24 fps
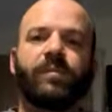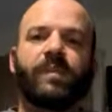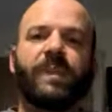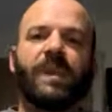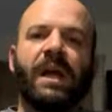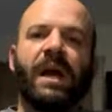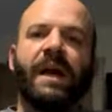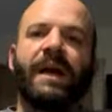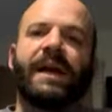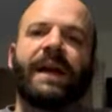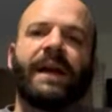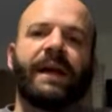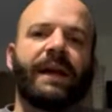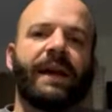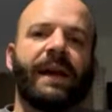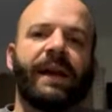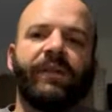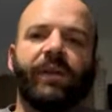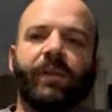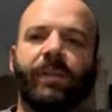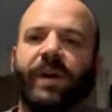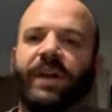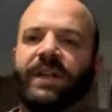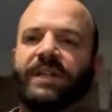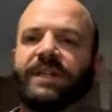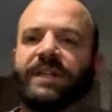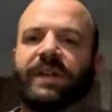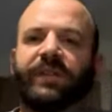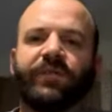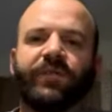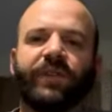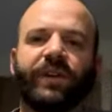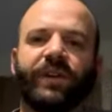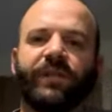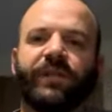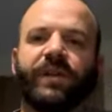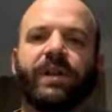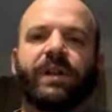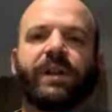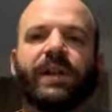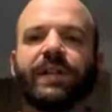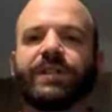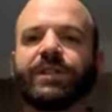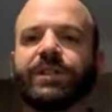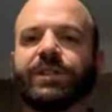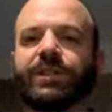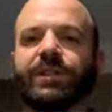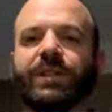Again, everybody's different. Every
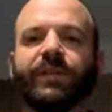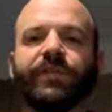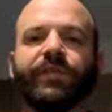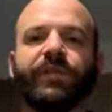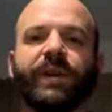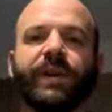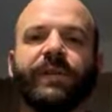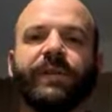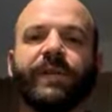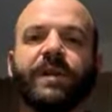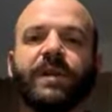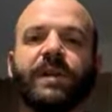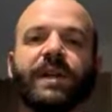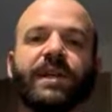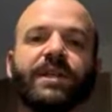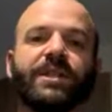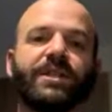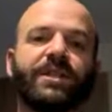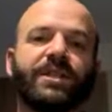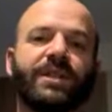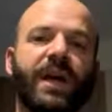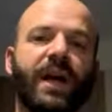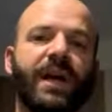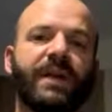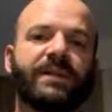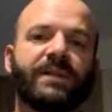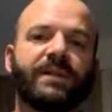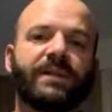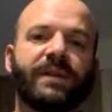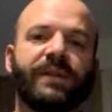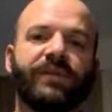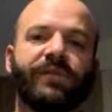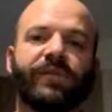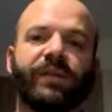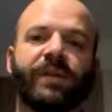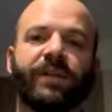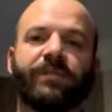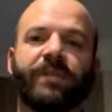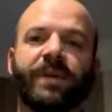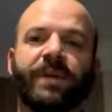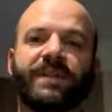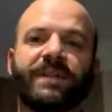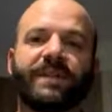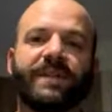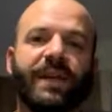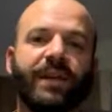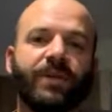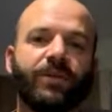collection is different. Every collection size is different. Everybody's
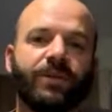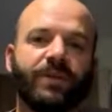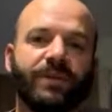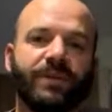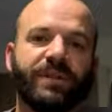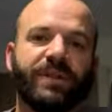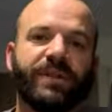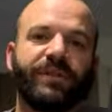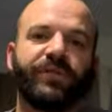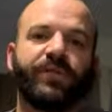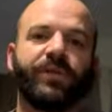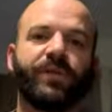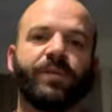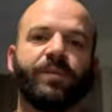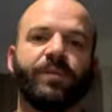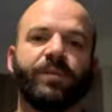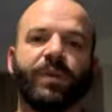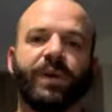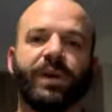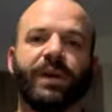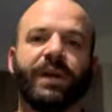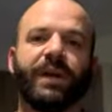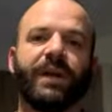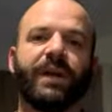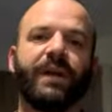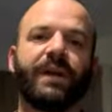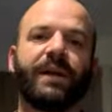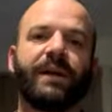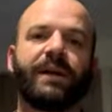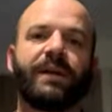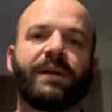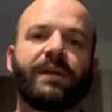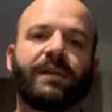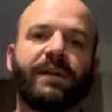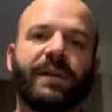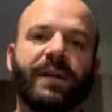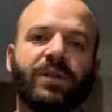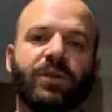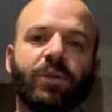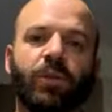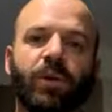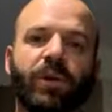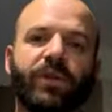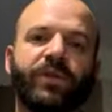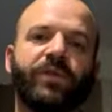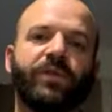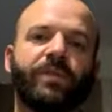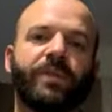schedule is different. But that's what
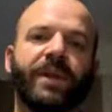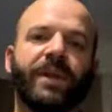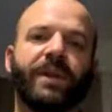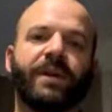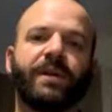works for me.